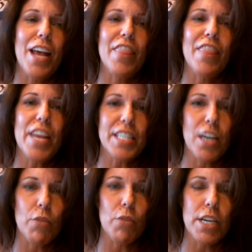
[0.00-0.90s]
And that's
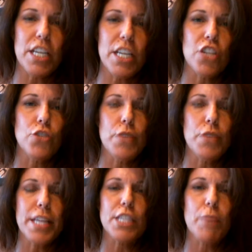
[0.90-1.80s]
not what it is. You
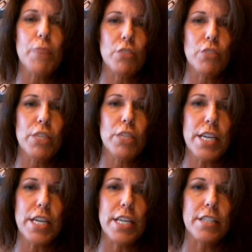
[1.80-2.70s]
need special
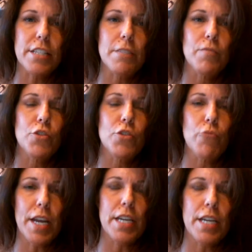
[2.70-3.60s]
machines to
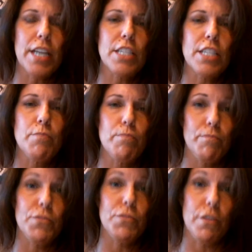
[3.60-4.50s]
recognize
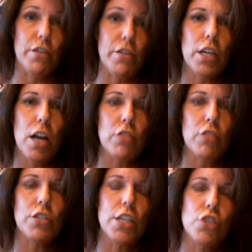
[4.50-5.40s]
different
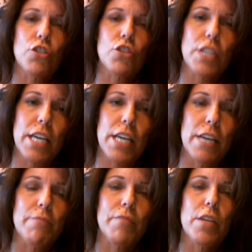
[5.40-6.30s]
colors in your
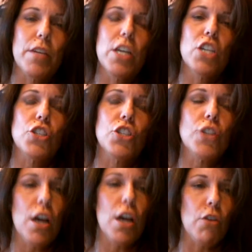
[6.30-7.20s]
skin.
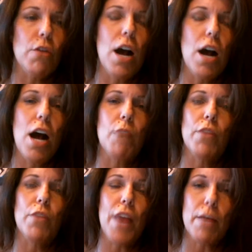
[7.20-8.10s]
So,
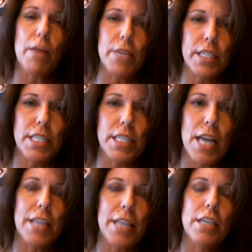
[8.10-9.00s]
with that being
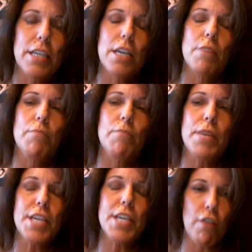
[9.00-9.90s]
said,
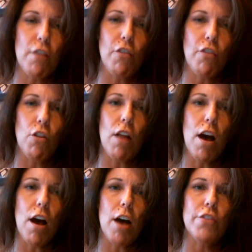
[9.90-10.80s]
be careful
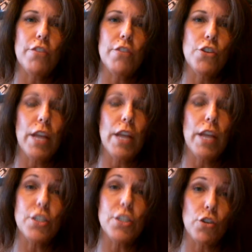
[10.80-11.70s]
of your
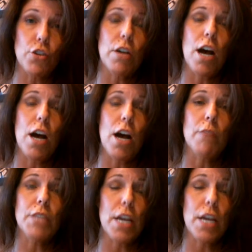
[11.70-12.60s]
laser
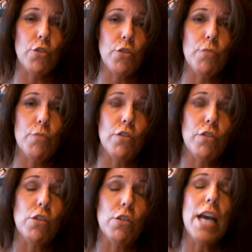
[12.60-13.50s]
tattoo
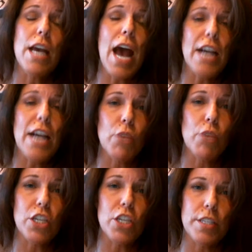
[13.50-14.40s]
removal. Ask
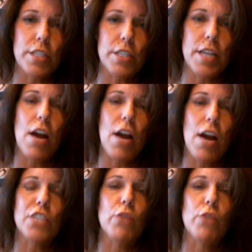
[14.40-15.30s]
questions there.
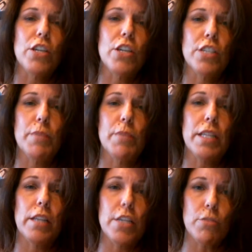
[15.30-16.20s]
Ask questions about
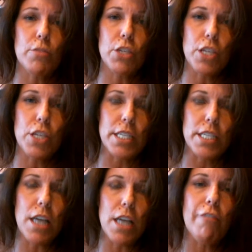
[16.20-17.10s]
the laser machine
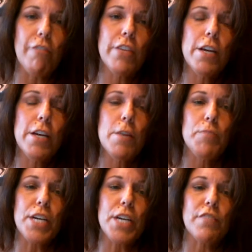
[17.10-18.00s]
itself,
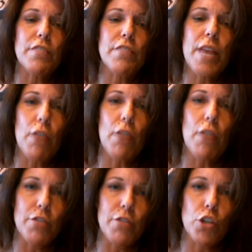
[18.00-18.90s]
because if they don't
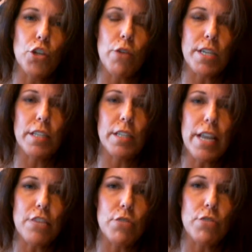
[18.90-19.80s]
have the correct
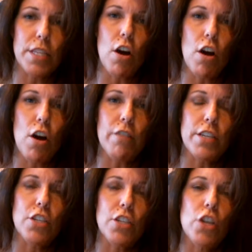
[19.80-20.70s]
lasers in the
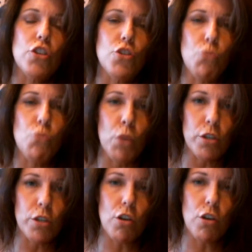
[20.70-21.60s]
office, you
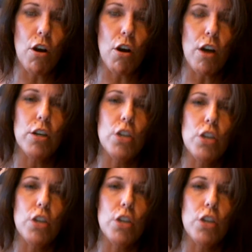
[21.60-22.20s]
will scar,